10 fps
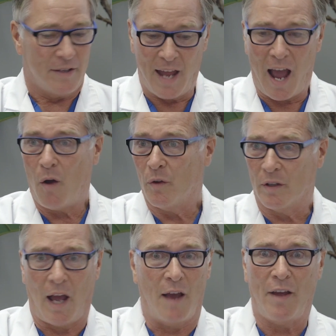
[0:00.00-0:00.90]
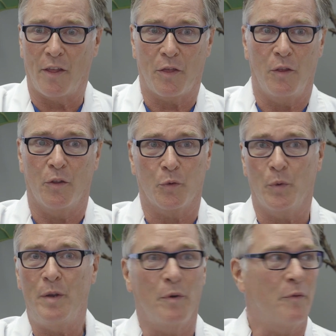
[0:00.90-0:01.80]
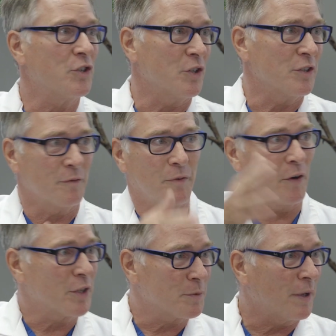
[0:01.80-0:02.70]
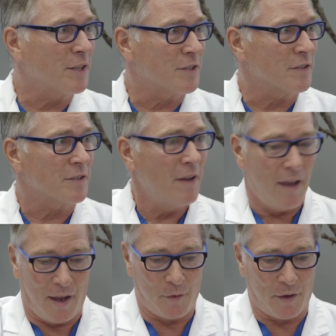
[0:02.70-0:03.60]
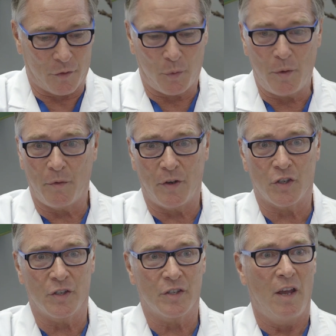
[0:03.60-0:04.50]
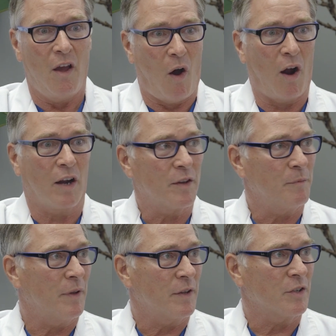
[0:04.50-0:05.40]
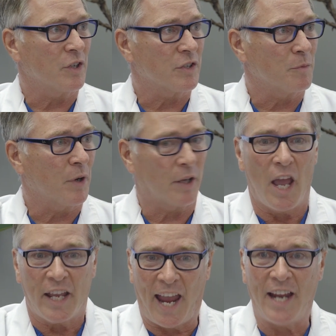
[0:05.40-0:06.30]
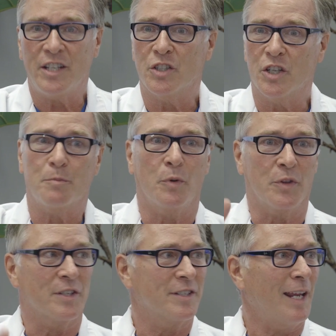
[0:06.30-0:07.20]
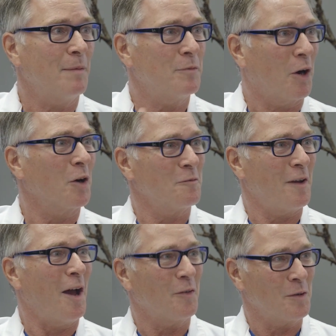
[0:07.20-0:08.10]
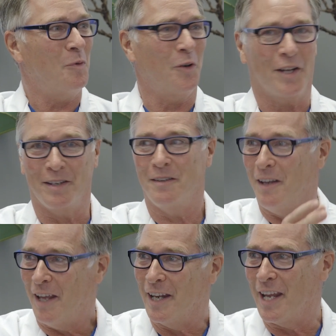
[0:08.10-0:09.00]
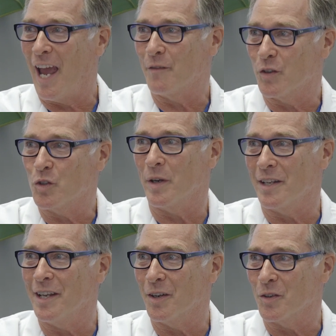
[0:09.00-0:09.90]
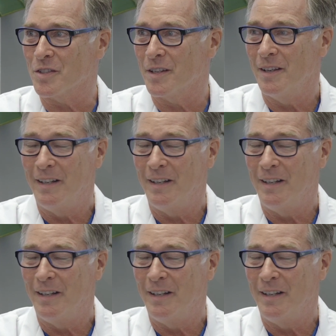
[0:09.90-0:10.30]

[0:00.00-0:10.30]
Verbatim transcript: Now I've had three revisions in various places, and we have three revisions, all of them the the Shunzer break. Can't you just put the same darn valve you put in and he had for 20 years?